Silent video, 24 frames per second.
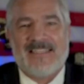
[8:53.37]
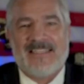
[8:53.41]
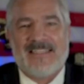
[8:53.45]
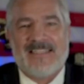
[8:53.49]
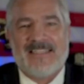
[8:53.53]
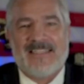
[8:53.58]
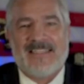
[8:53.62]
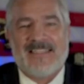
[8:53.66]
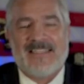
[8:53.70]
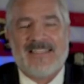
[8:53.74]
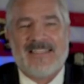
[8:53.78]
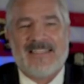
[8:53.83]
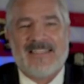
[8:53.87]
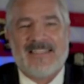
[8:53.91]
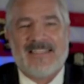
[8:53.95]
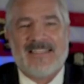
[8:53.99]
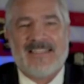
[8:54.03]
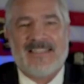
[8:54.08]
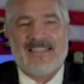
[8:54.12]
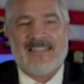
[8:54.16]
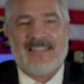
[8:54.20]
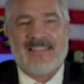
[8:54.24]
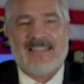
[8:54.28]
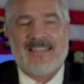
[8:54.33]

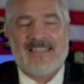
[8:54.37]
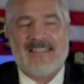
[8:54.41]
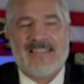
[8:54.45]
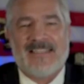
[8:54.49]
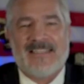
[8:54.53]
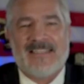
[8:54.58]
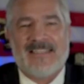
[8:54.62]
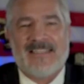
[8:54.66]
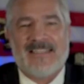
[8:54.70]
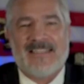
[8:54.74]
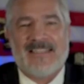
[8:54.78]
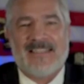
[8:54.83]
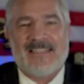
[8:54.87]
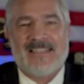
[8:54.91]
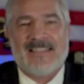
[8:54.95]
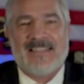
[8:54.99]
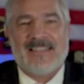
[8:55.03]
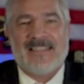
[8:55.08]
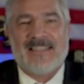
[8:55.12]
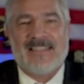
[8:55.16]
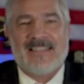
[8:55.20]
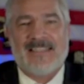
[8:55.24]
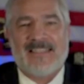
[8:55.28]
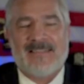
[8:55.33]

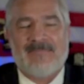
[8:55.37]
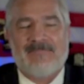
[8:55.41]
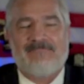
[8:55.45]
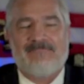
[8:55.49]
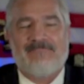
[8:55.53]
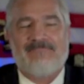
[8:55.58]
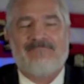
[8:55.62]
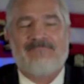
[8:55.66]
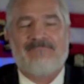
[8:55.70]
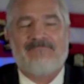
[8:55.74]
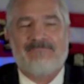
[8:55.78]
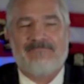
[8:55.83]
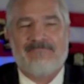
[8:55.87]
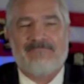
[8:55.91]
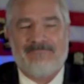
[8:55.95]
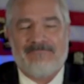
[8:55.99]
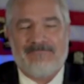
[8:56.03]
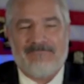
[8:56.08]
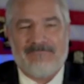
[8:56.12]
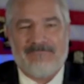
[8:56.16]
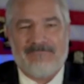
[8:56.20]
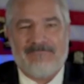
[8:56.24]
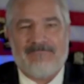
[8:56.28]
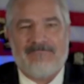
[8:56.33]

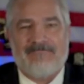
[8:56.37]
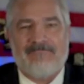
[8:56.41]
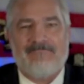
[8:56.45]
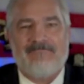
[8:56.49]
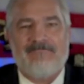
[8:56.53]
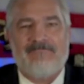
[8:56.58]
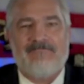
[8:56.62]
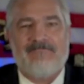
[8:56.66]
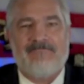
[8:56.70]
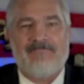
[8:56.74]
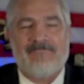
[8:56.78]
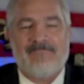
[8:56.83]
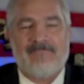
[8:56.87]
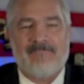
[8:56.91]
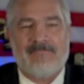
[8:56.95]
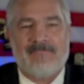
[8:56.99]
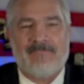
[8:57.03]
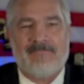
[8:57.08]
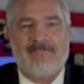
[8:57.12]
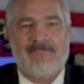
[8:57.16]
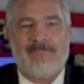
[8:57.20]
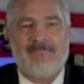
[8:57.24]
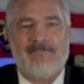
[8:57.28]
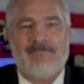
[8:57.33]

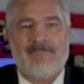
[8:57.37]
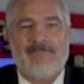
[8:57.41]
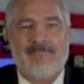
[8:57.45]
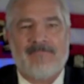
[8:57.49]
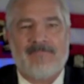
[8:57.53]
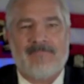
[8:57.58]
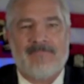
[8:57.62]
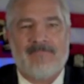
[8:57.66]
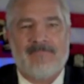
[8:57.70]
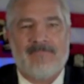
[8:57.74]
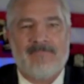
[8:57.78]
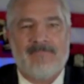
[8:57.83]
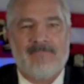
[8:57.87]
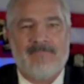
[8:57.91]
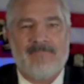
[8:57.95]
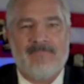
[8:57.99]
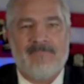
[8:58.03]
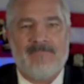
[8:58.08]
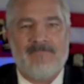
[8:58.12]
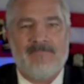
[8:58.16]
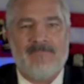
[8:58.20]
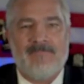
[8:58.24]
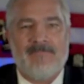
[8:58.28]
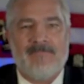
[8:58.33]

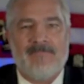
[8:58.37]
No words are spoken by the person on screen.